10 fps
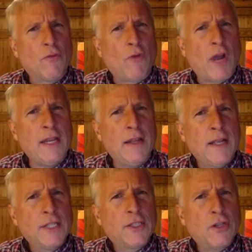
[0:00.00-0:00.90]
right,
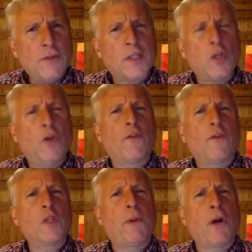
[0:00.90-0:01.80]
turn this
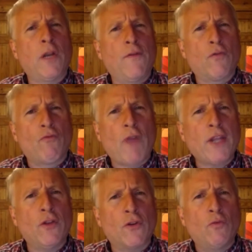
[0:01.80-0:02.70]
over as part of the
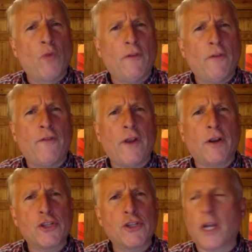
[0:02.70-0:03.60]
regular
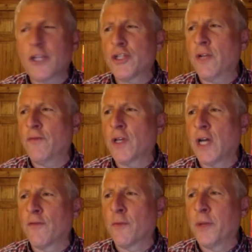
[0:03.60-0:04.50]
welfare instruction of the
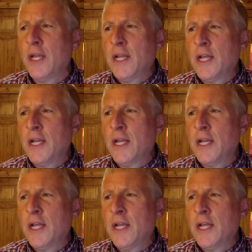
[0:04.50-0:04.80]
government,